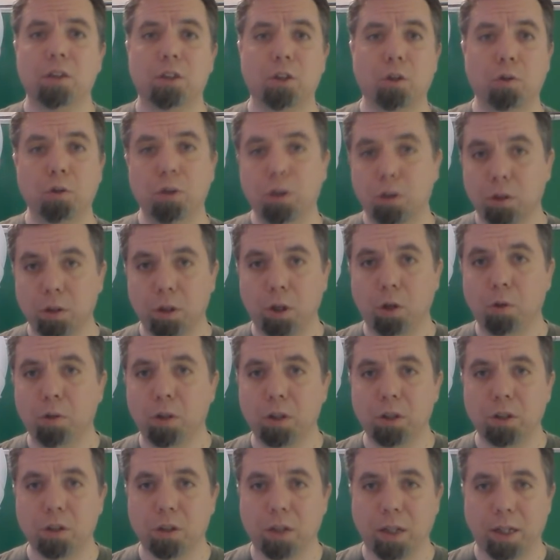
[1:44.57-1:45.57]
so you'll
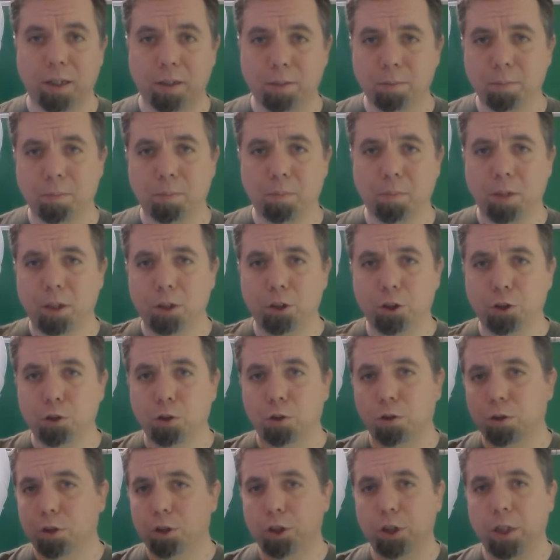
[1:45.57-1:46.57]
notice like my
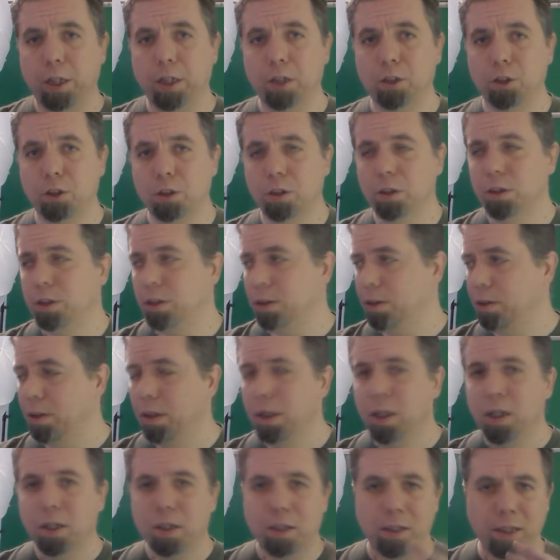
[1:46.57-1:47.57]
shirt changes and
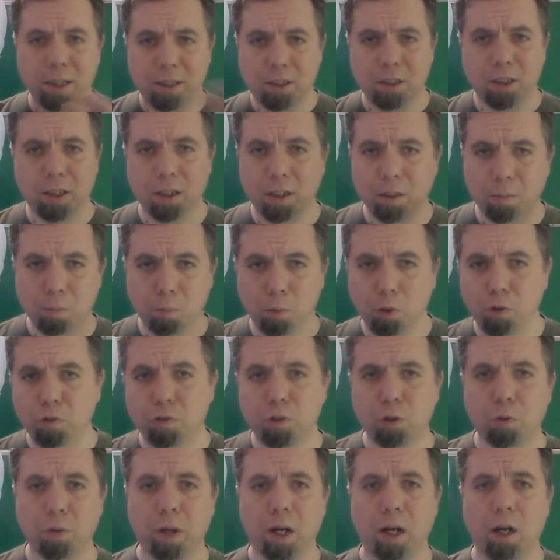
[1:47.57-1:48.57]
things get
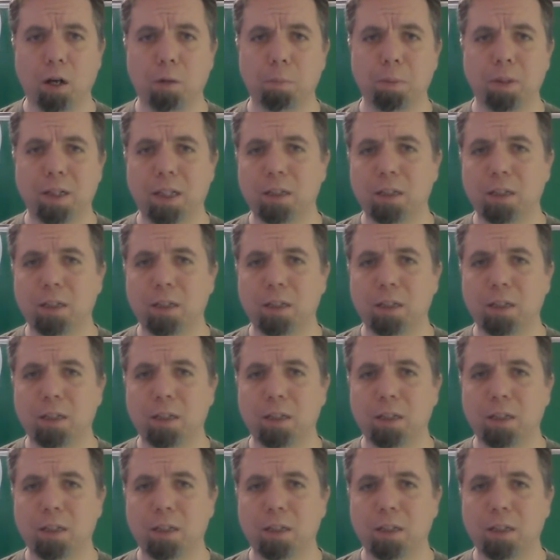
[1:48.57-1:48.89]
moved around,